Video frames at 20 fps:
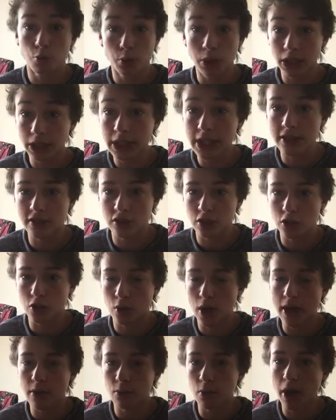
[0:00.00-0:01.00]
really is a
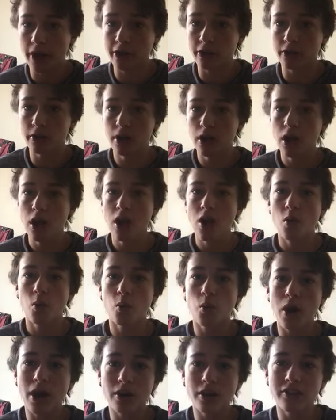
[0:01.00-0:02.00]
great runner.
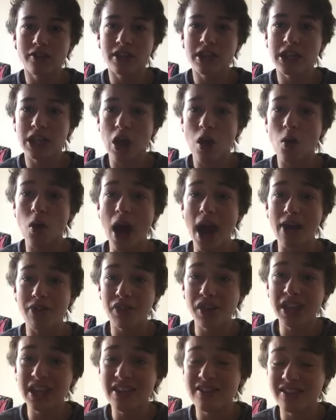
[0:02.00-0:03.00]
Where does he go? I
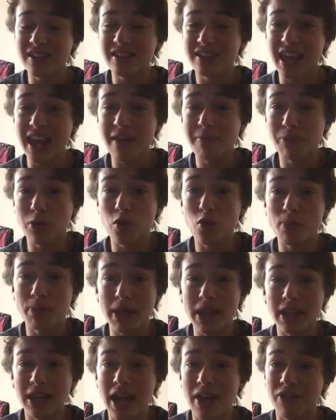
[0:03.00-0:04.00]
think he's a day 2
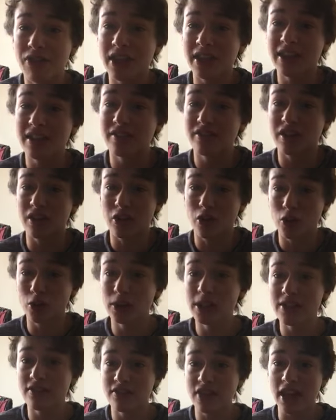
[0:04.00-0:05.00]
pick. I think he's an
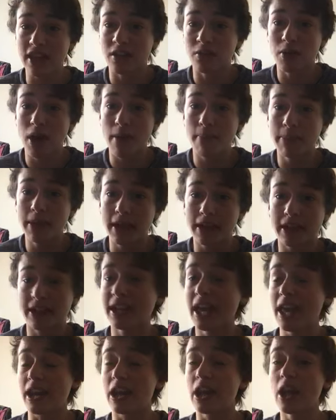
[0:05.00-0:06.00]
early second-round pick.
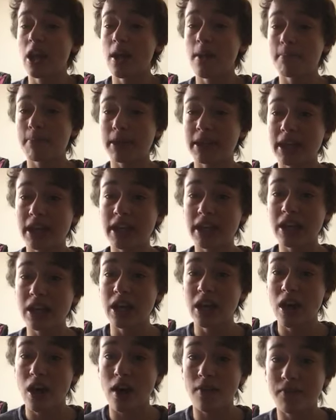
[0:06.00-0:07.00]
Again, beginning
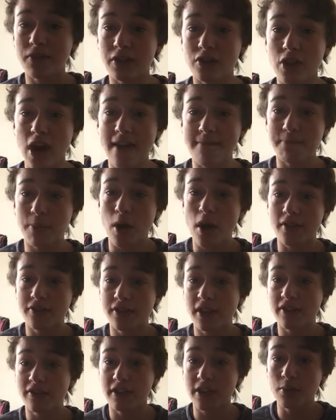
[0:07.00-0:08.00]
of the draft
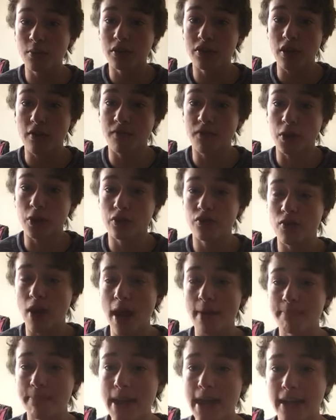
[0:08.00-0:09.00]
process, he was a
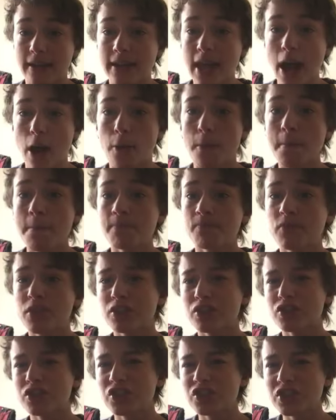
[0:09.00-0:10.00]
first-round pick. Now,
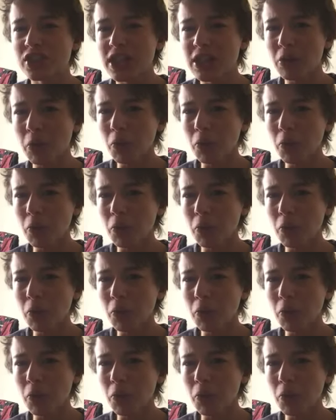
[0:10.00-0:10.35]
there's still